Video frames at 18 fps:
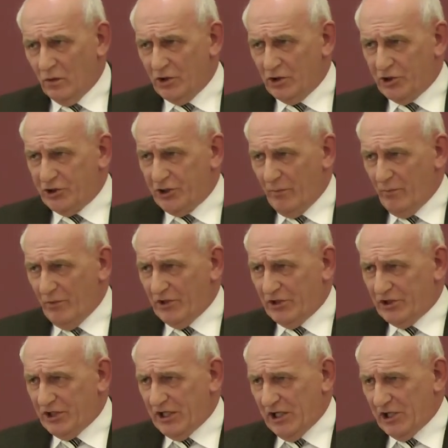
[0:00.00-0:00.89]
When
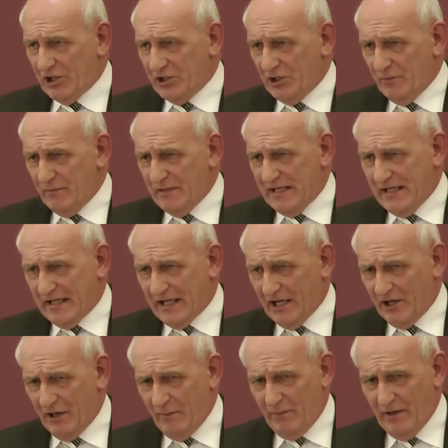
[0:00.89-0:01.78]
someone says to me,
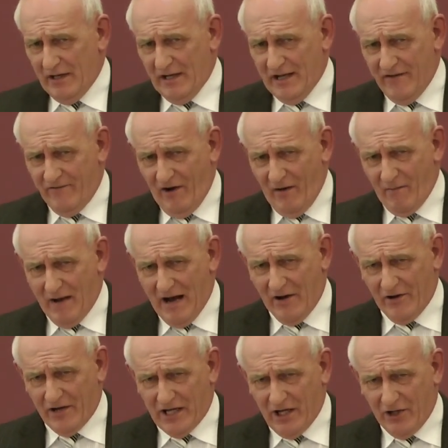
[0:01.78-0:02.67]
can a believer
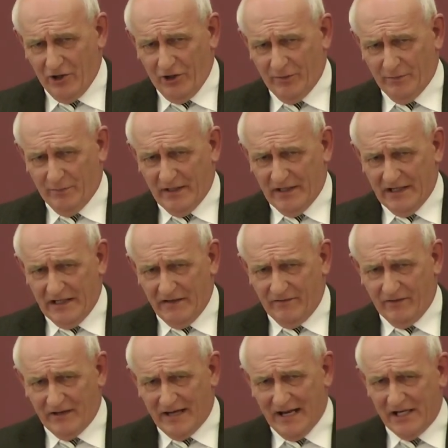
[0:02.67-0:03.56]
marry an
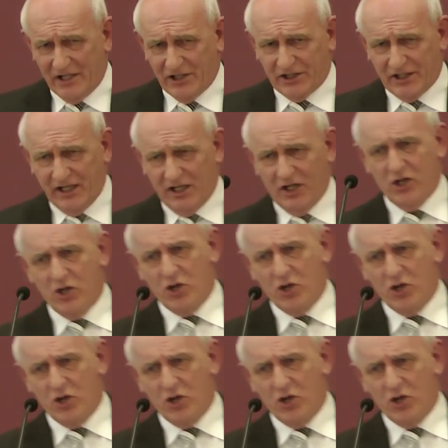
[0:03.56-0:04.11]
unbeliever? I say,